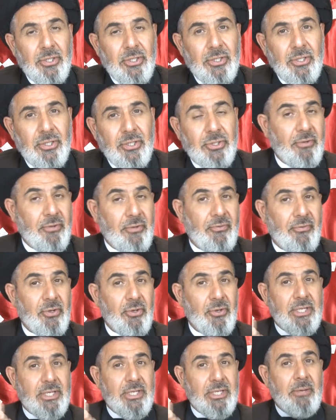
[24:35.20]
Should have
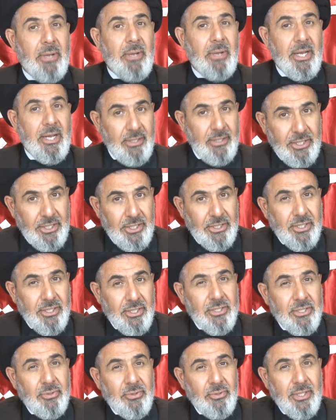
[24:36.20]
Hussein paid allegiance
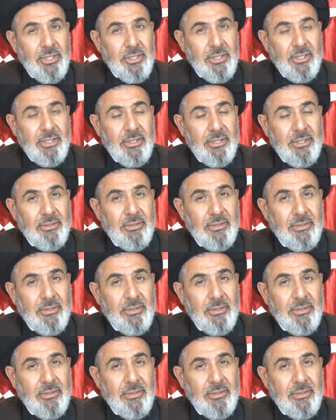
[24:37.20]
to Yazid?